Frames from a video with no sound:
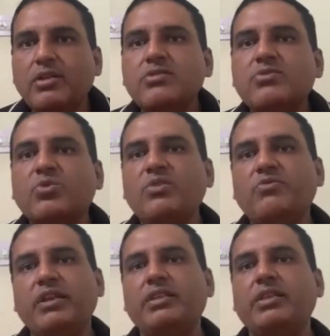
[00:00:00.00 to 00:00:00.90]
So we
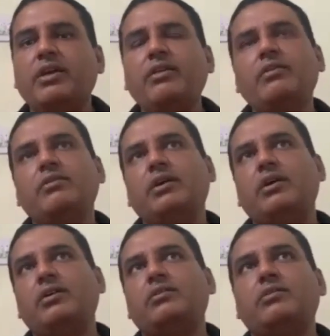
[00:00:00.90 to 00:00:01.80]
went there,
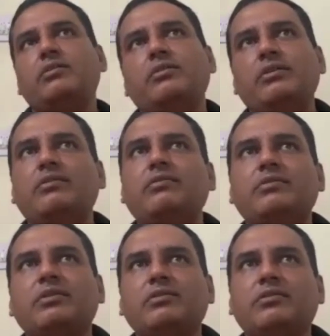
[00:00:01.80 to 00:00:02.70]
and
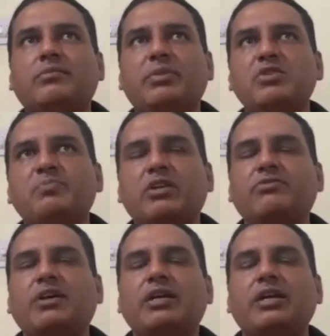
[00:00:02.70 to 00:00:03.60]
the best part of
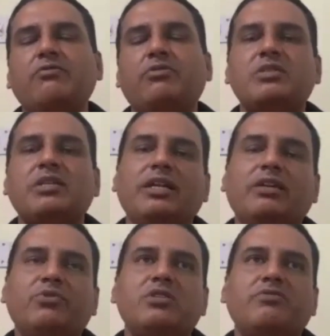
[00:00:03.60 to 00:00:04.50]
Kargil was that it
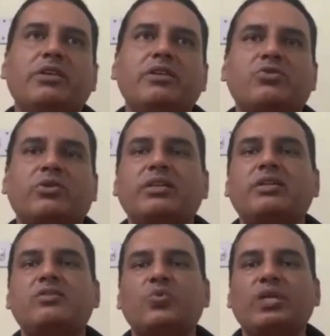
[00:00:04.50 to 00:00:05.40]
was a very short and a
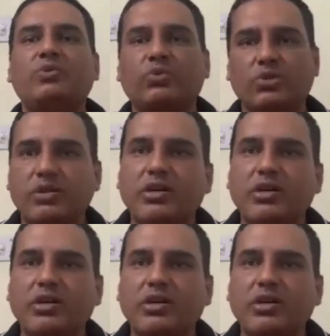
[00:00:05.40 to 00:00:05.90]
sweet war